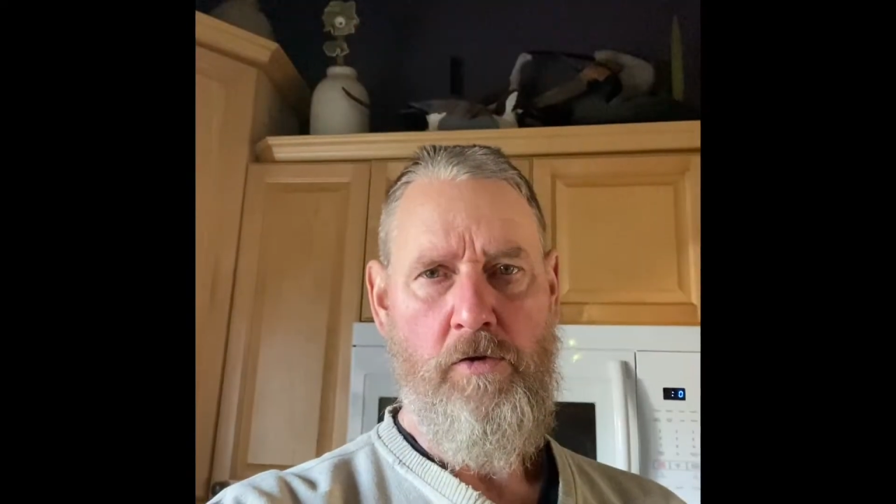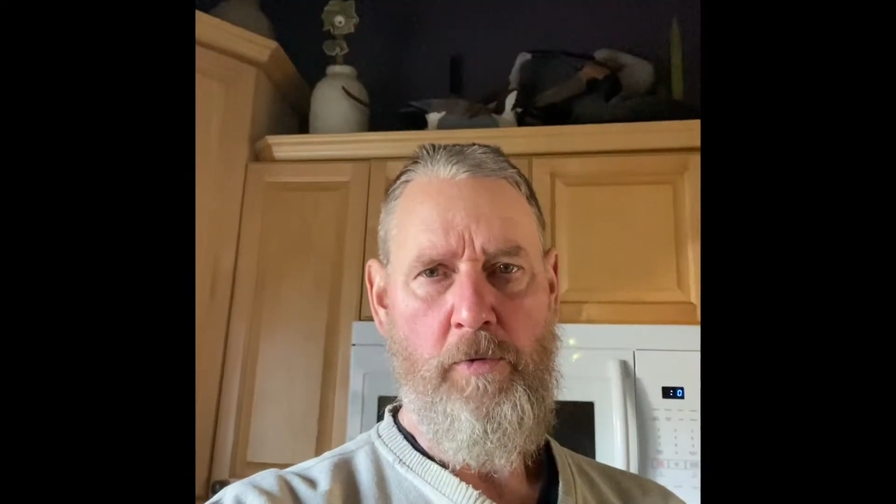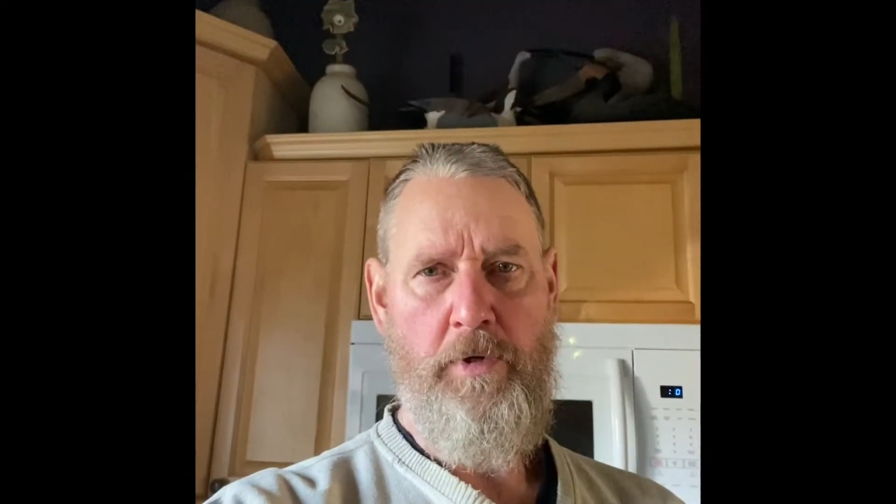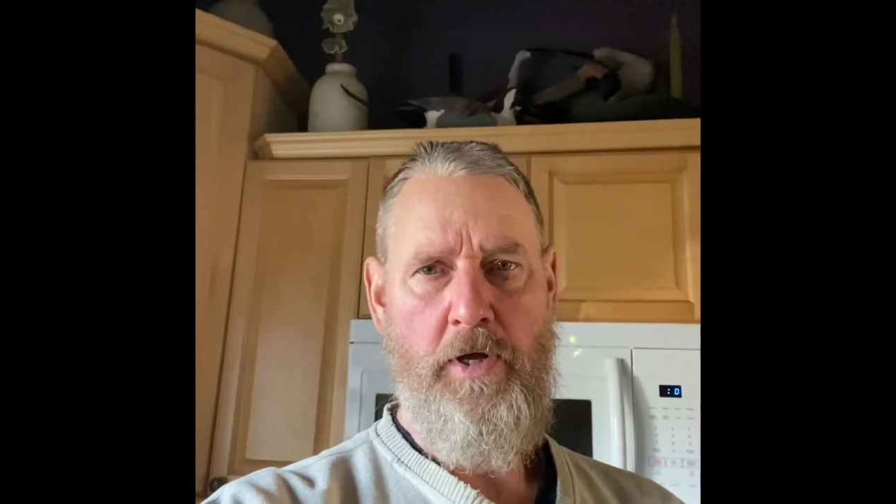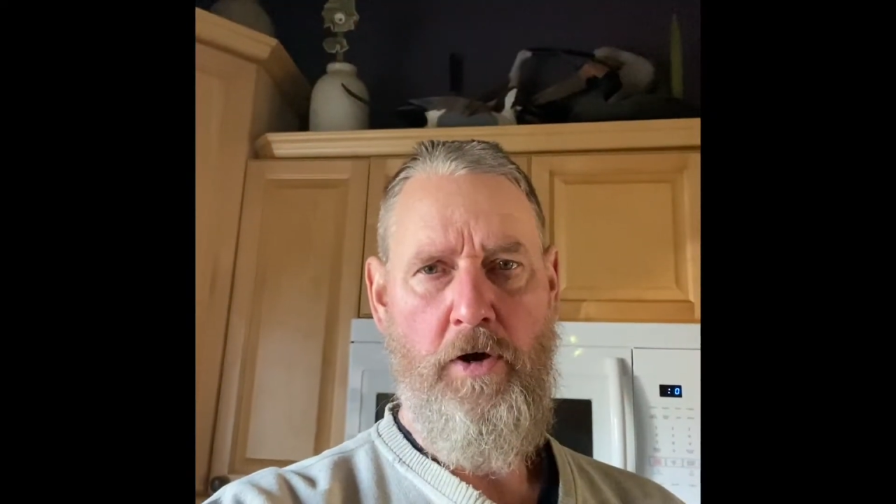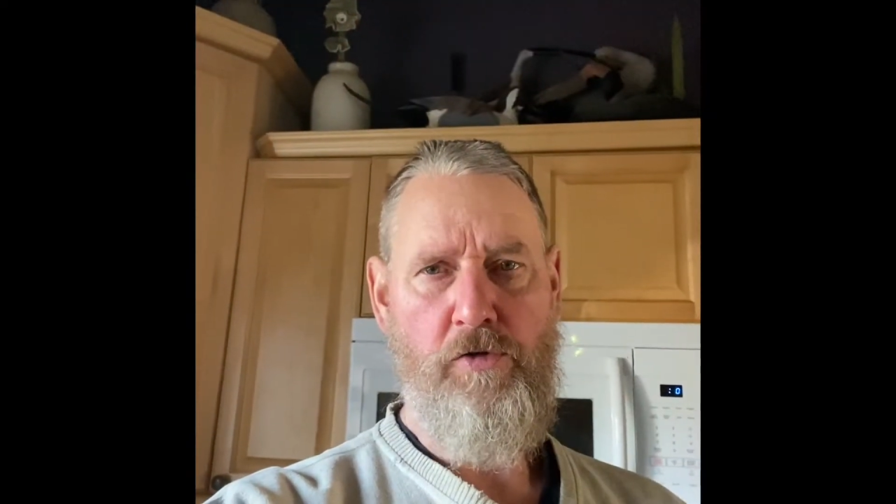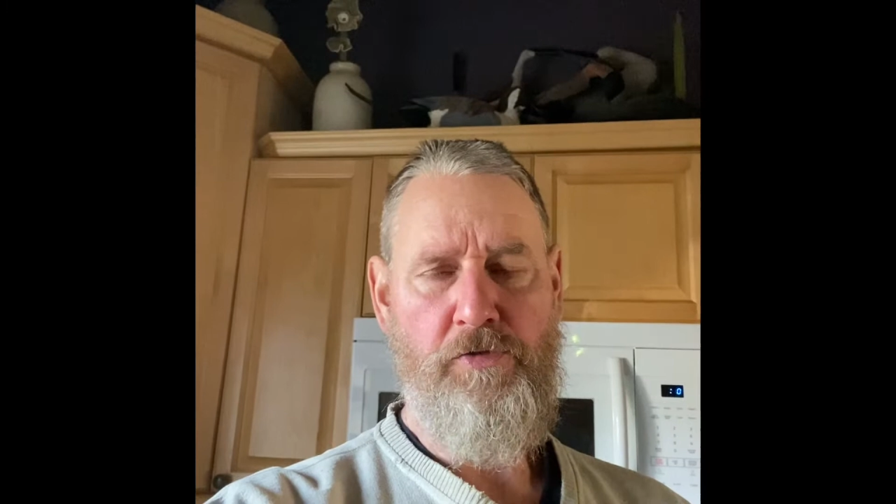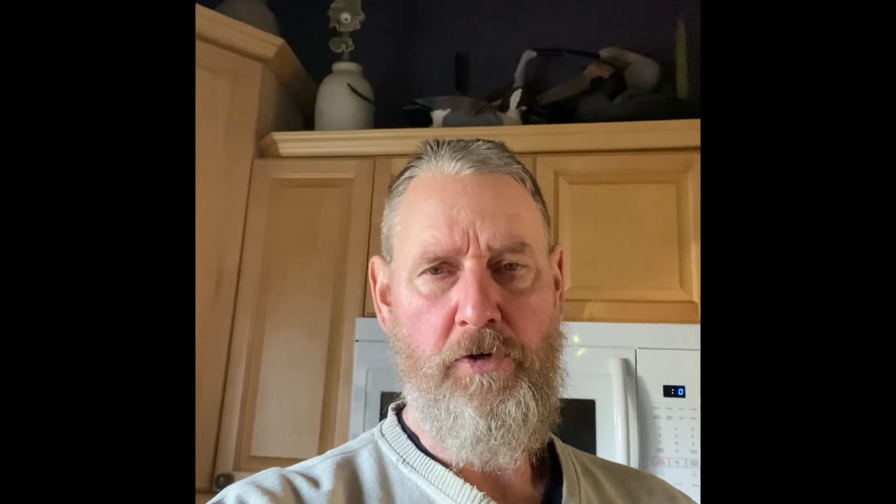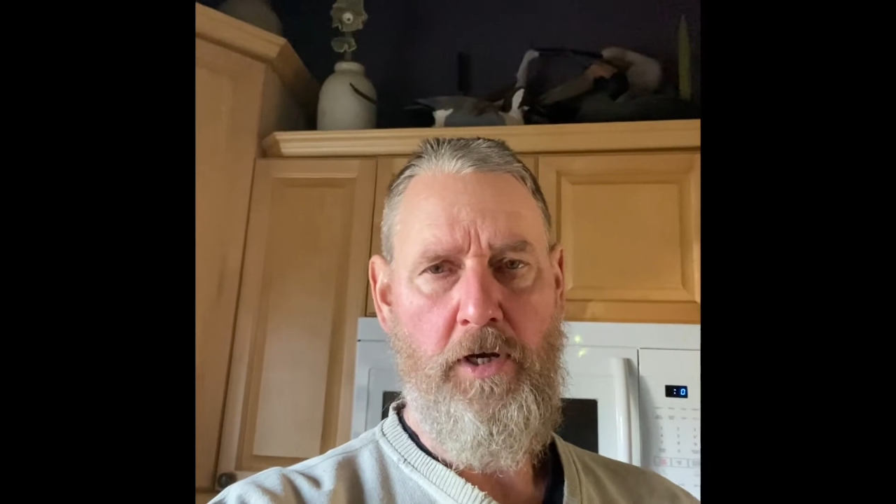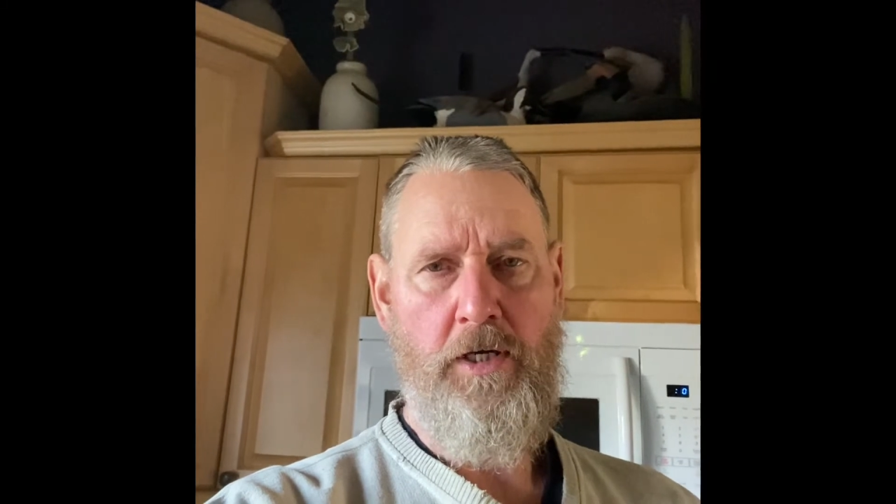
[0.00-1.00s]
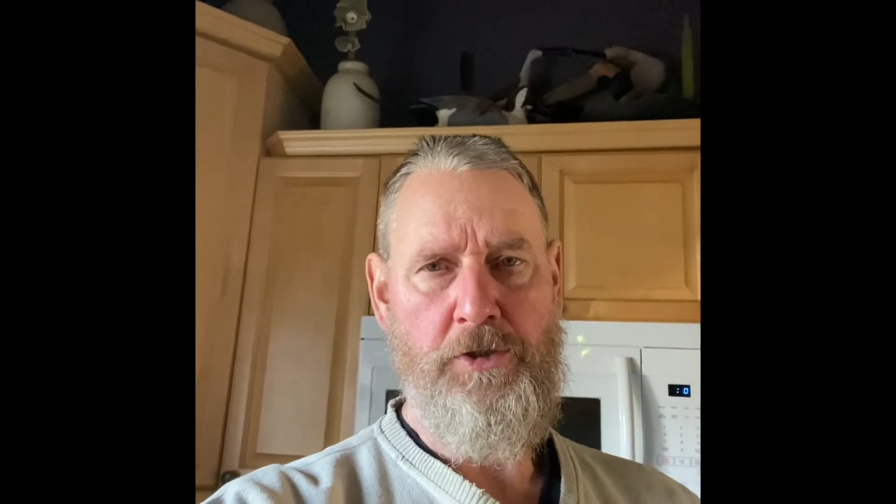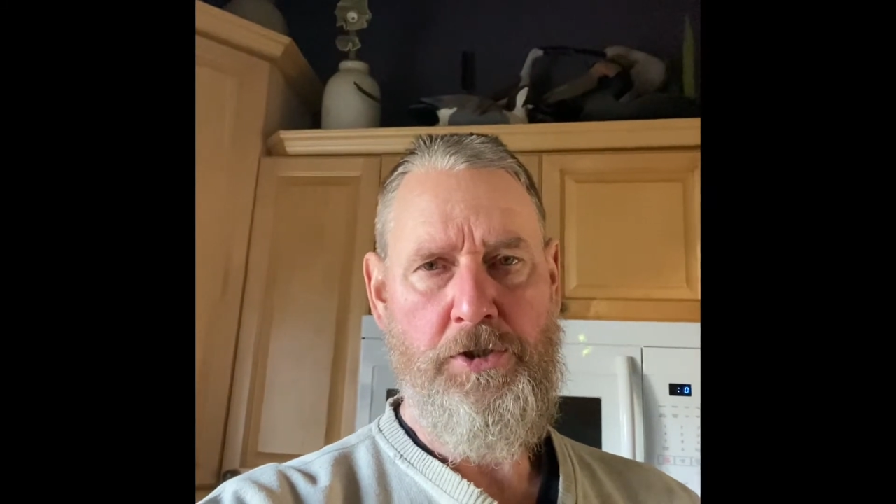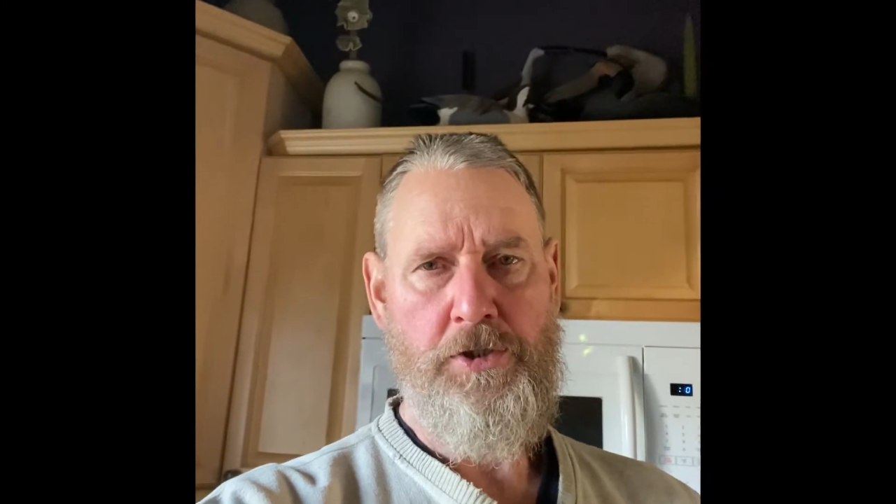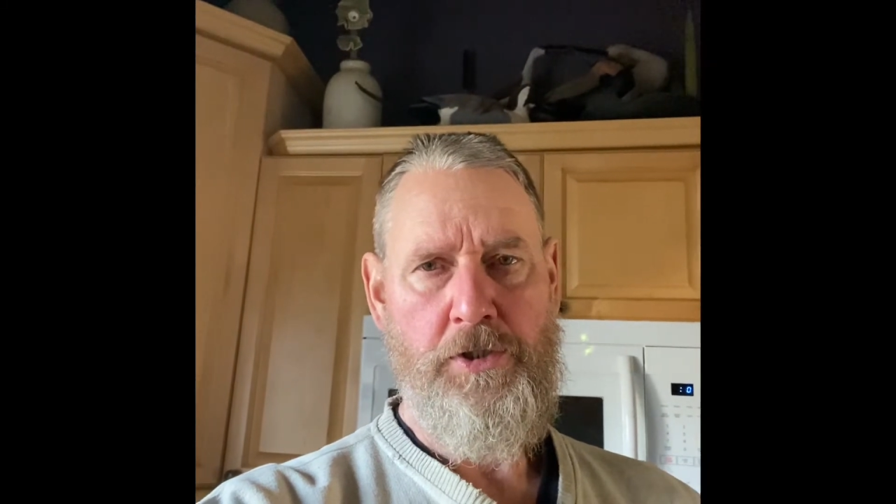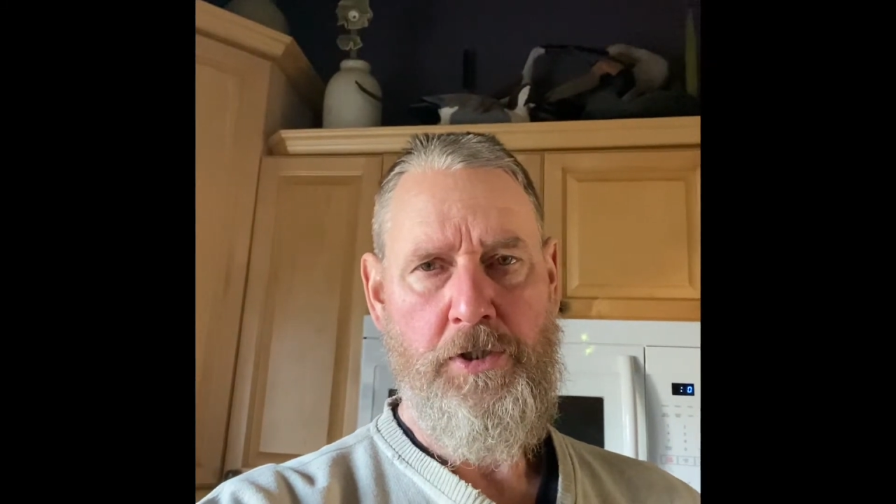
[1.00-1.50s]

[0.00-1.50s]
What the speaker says: So I'm in the house for lunch,